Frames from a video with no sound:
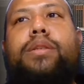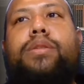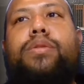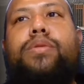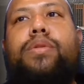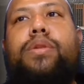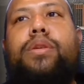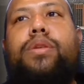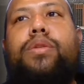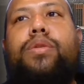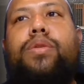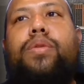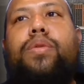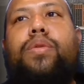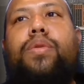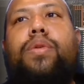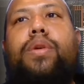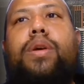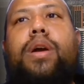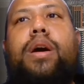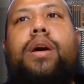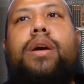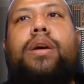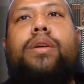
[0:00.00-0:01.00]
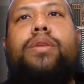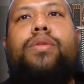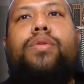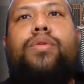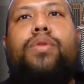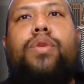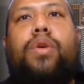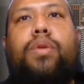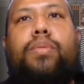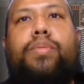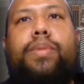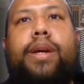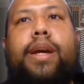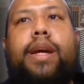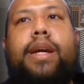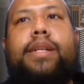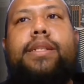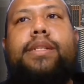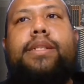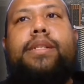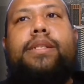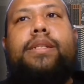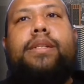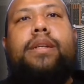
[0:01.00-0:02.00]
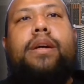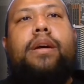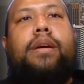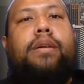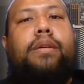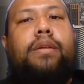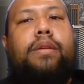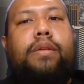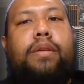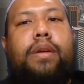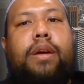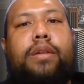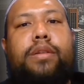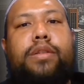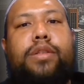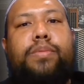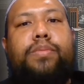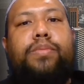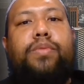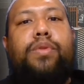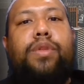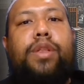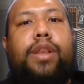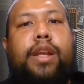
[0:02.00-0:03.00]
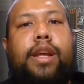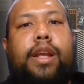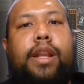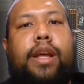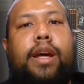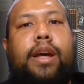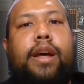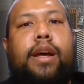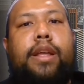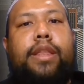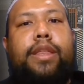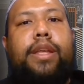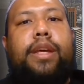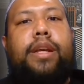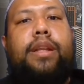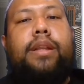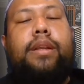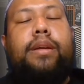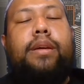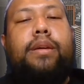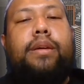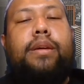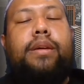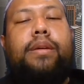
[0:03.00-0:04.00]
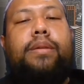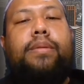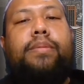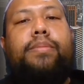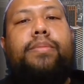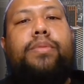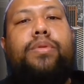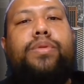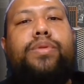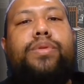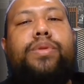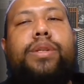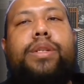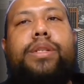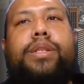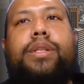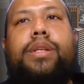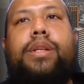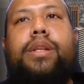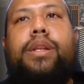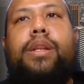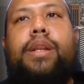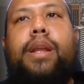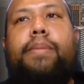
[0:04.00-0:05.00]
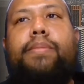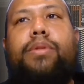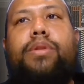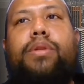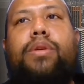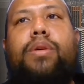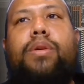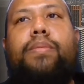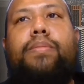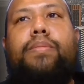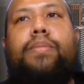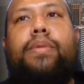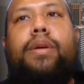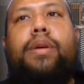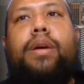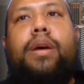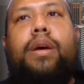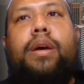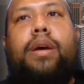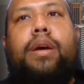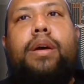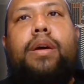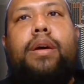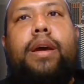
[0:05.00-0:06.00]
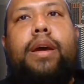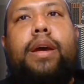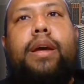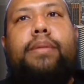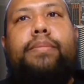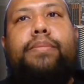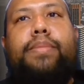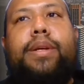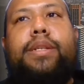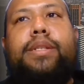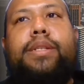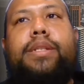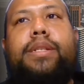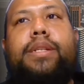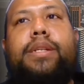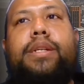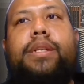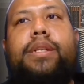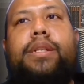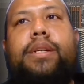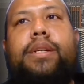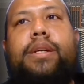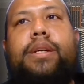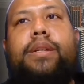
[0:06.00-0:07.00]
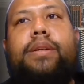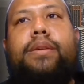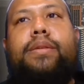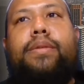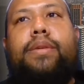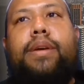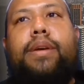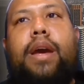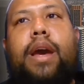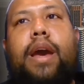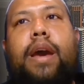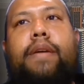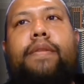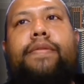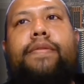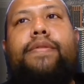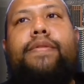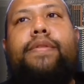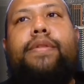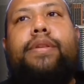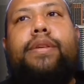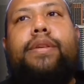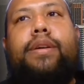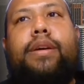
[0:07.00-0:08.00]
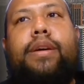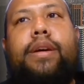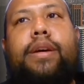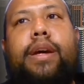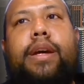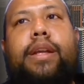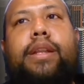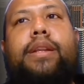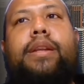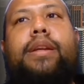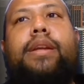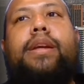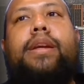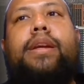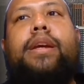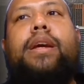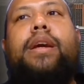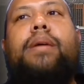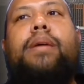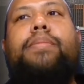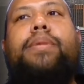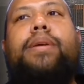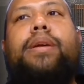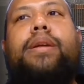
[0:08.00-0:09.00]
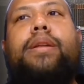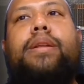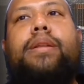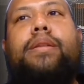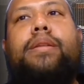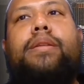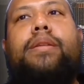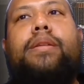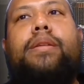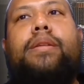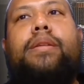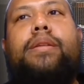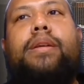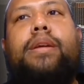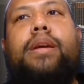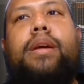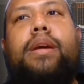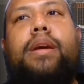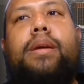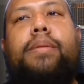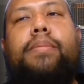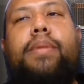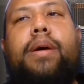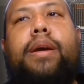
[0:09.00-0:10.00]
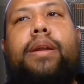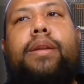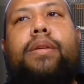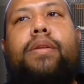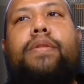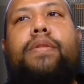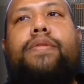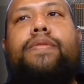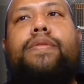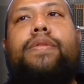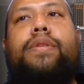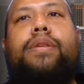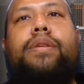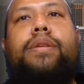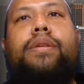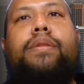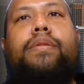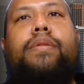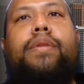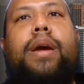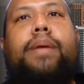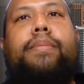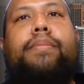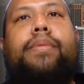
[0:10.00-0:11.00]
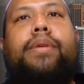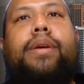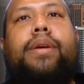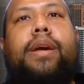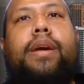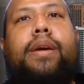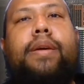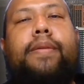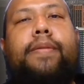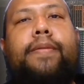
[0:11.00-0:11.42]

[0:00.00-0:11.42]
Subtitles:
your OBS runs smoothly lah. I think the most recent laptop and PC have 8 gigabyte of RAM. Okay,